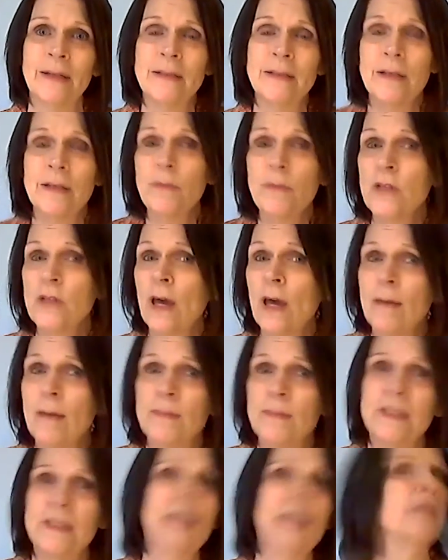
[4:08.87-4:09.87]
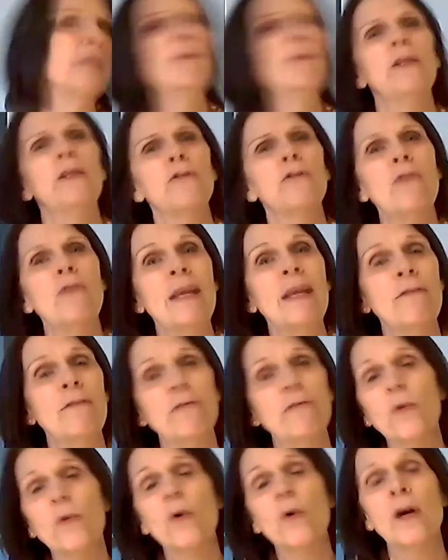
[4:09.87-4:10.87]
Sometimes there can be
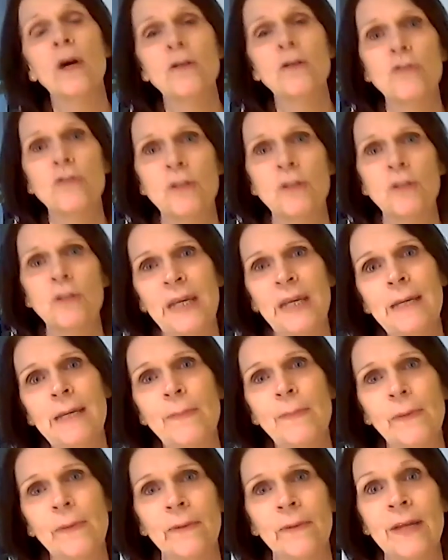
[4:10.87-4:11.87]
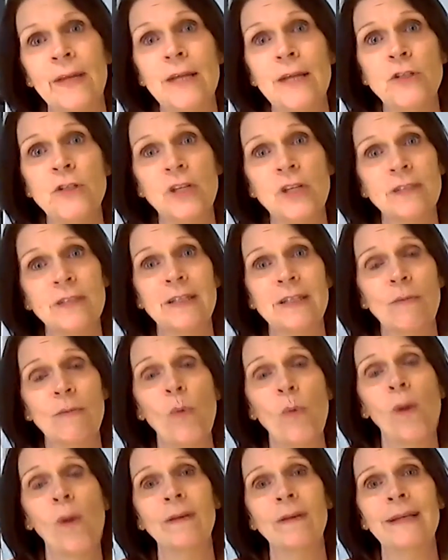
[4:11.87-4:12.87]
300-400 people just
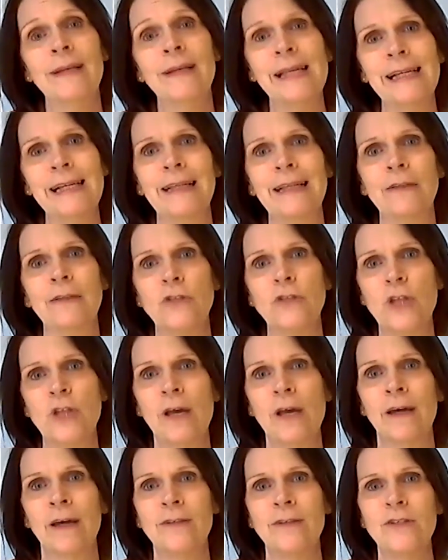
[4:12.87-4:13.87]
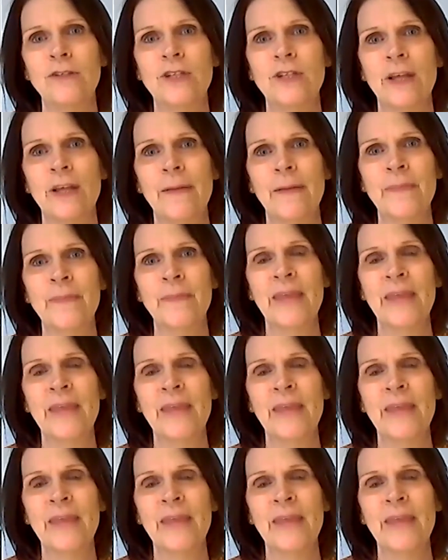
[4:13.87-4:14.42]
in one little church,